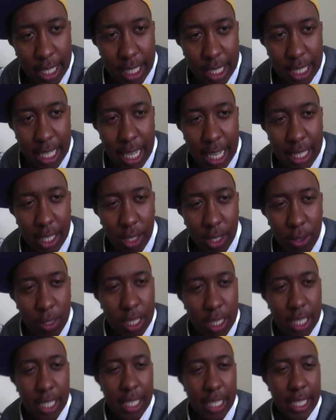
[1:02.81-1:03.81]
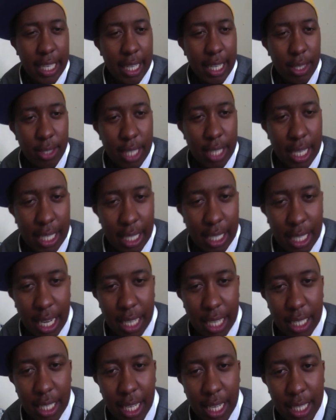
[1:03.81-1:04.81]
He just kind of holds it in the air, and then it
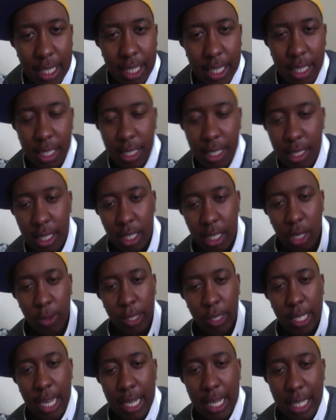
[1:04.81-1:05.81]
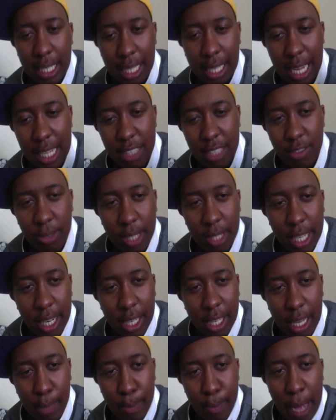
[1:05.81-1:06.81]
kind of like he kind of glides through the
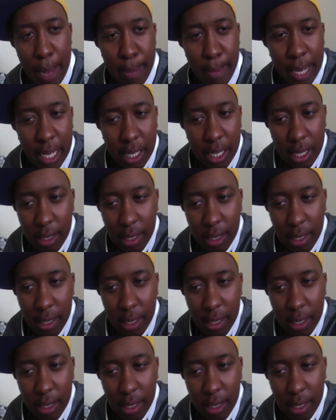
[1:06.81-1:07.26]
air like Batman.